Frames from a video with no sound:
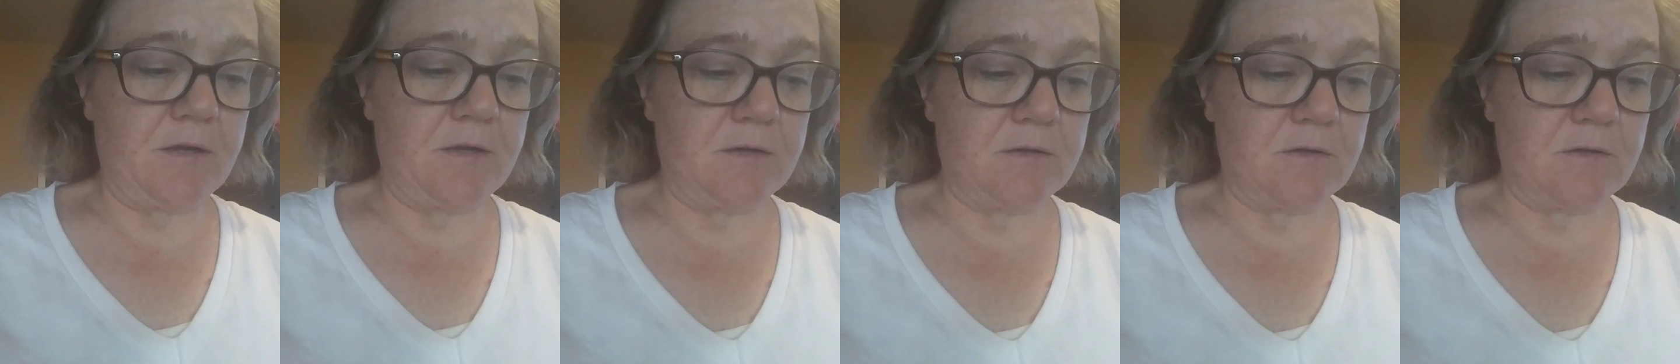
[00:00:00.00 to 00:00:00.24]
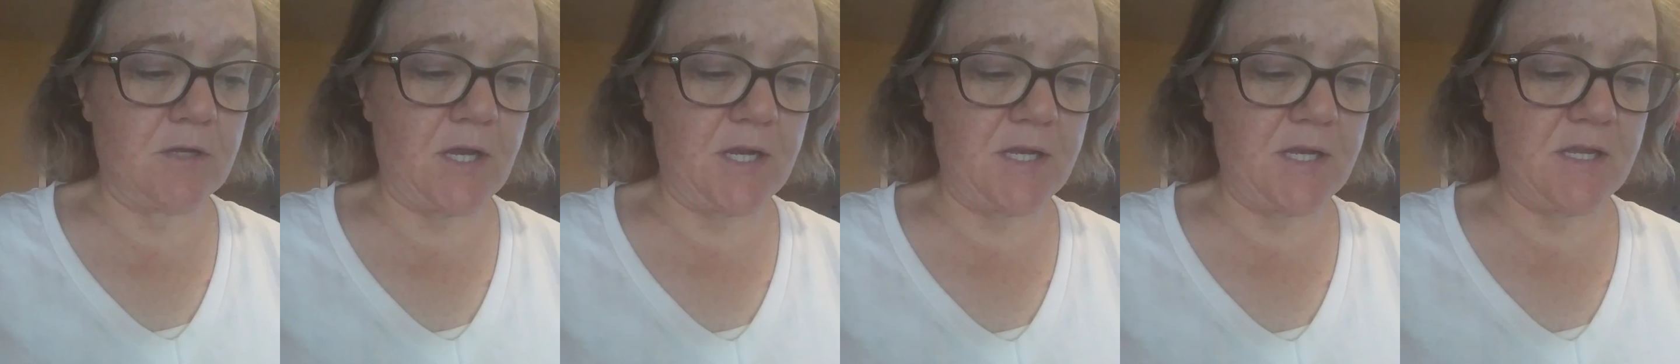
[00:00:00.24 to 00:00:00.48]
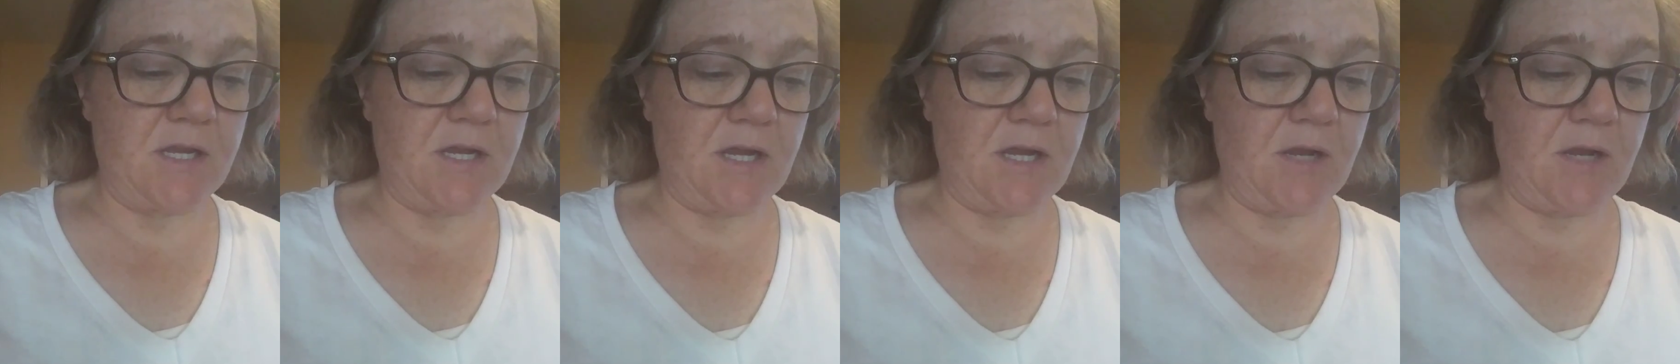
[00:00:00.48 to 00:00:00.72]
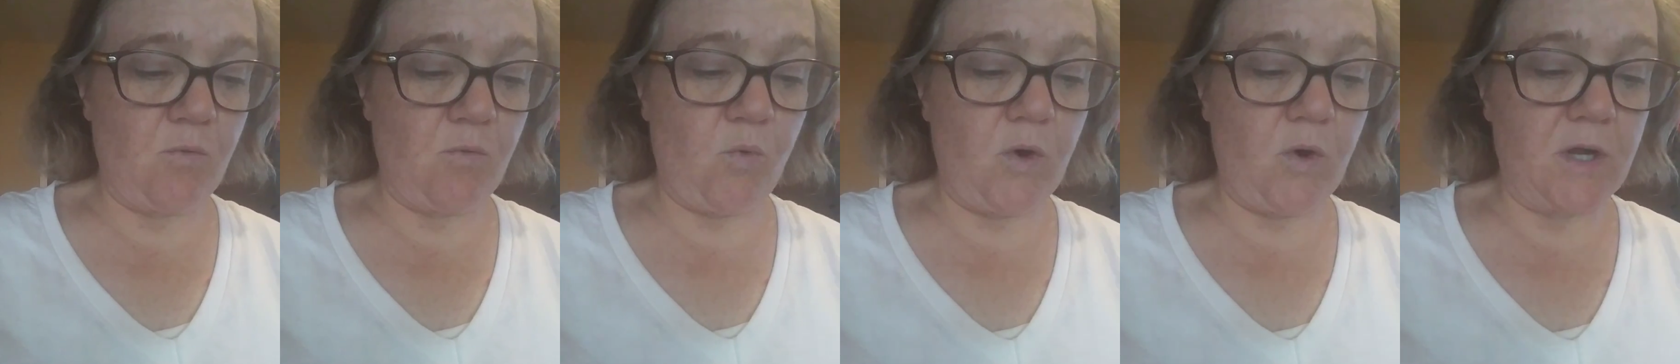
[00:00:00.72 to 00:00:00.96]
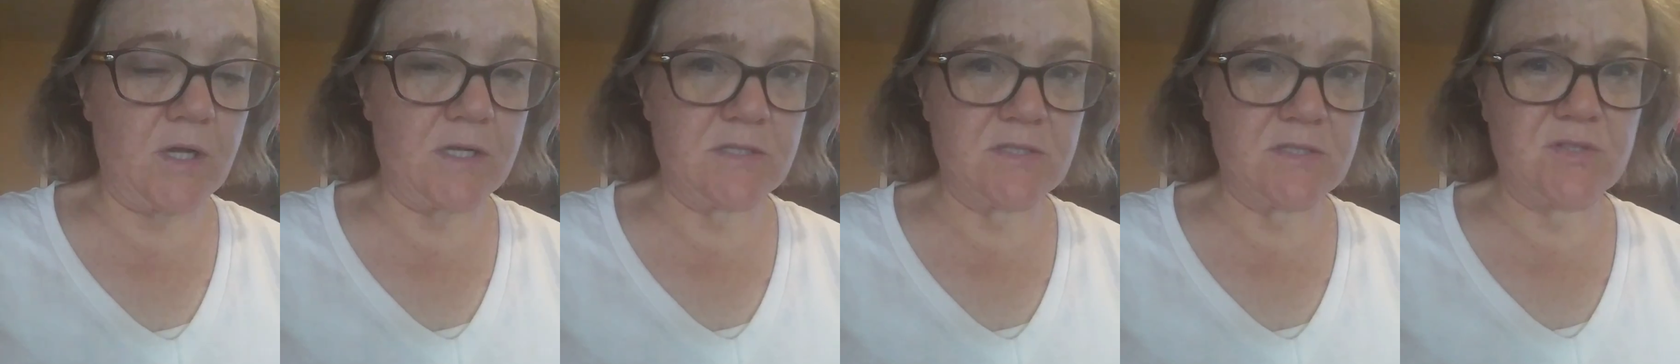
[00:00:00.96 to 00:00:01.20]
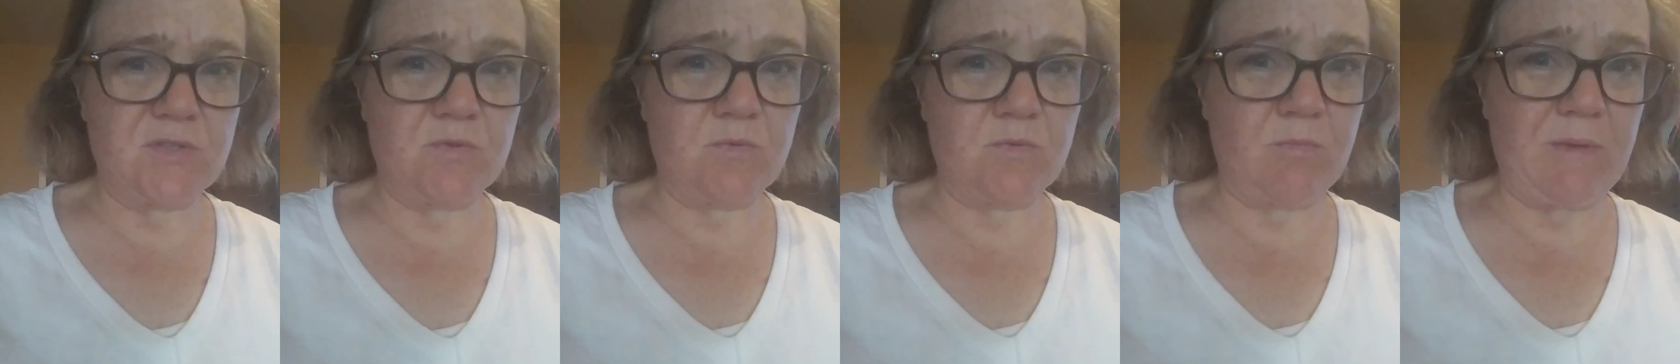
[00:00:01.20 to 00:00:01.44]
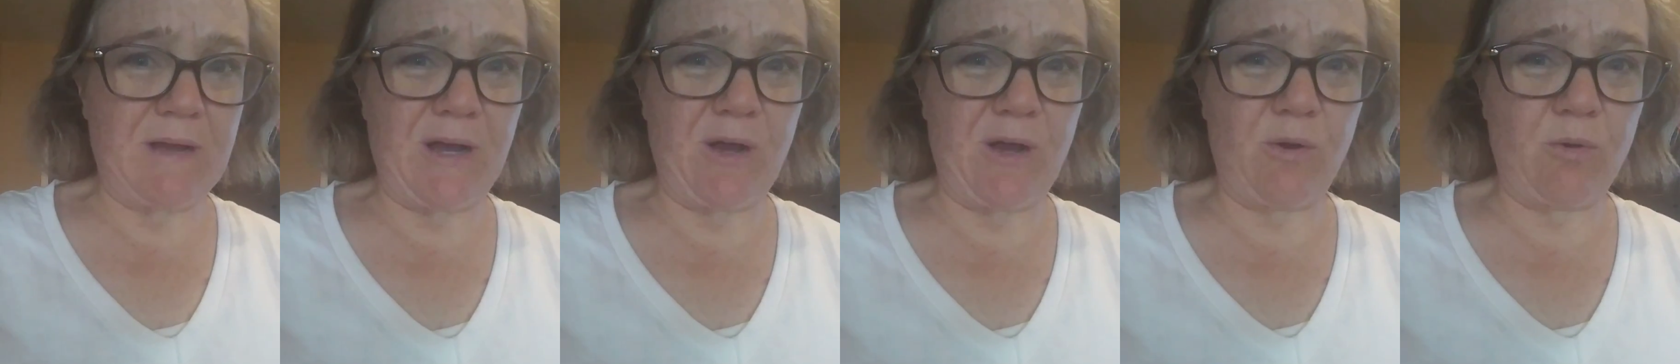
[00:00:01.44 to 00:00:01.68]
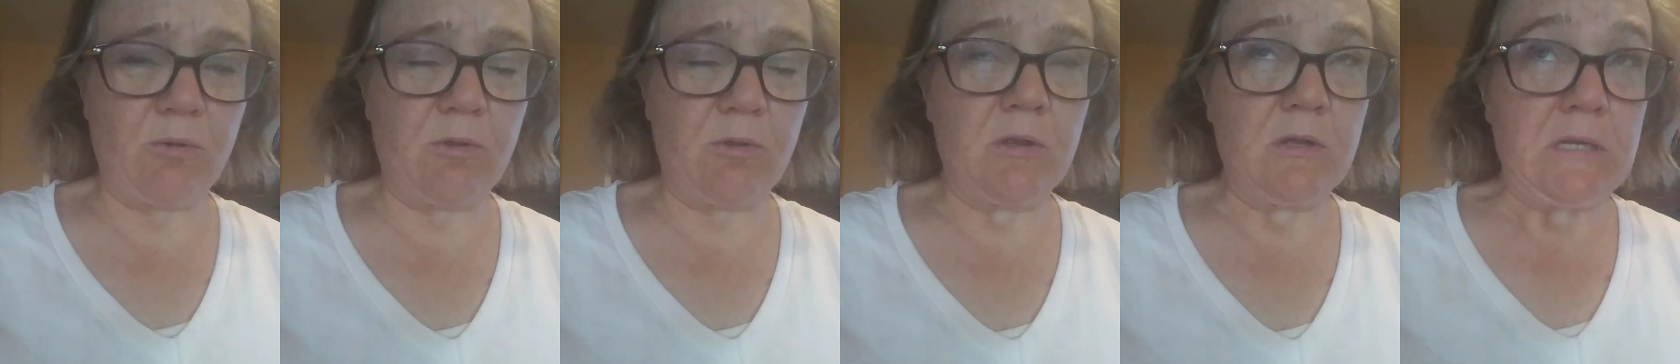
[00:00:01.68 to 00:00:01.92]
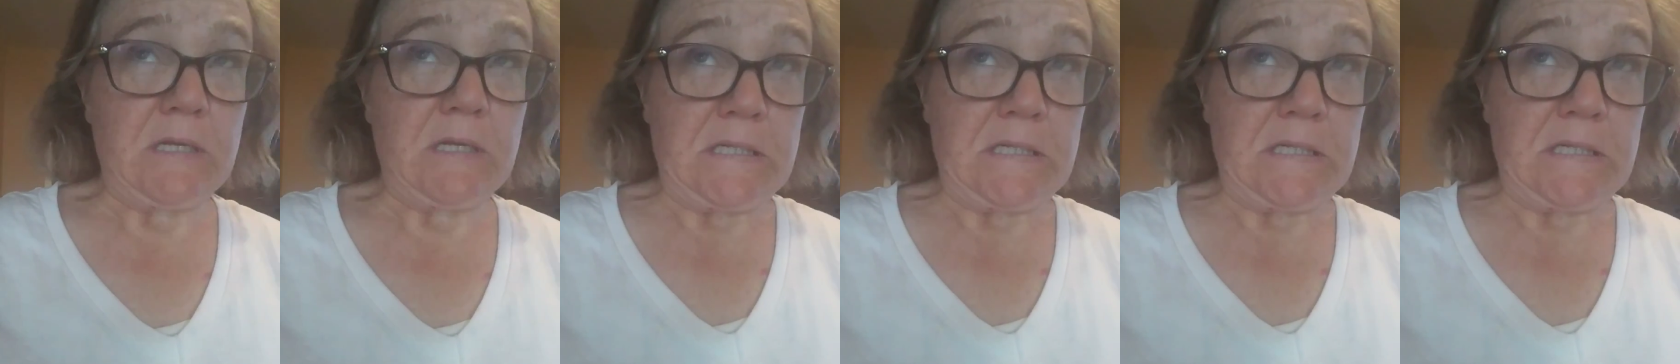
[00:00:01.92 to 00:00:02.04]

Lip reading: 1991 to about